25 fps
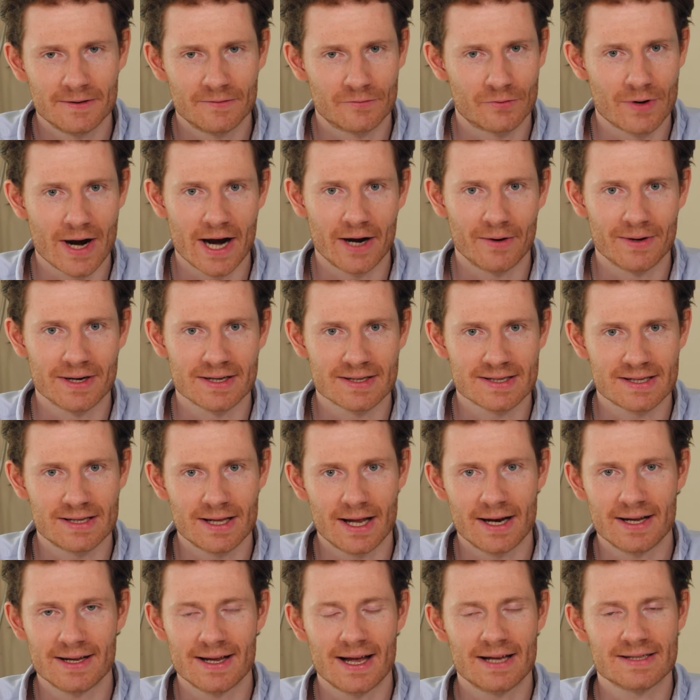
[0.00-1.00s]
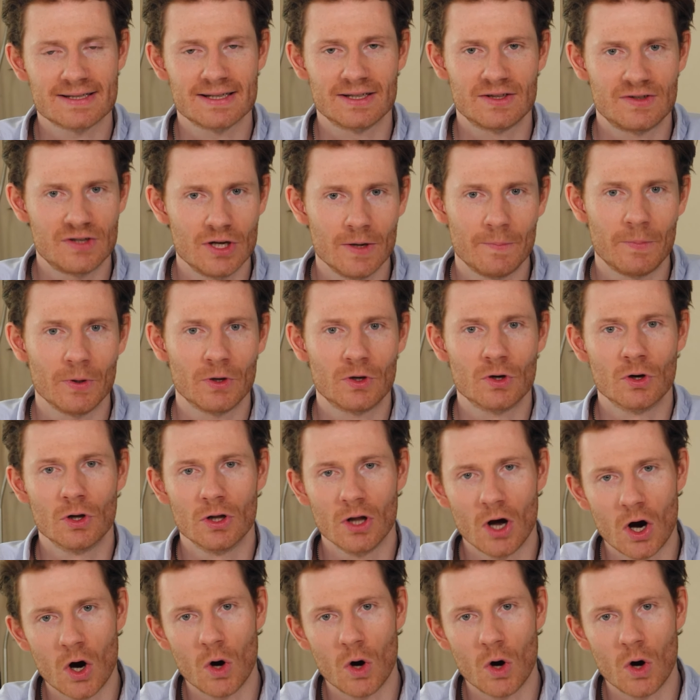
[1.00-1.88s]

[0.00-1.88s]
fragrance that it has a typical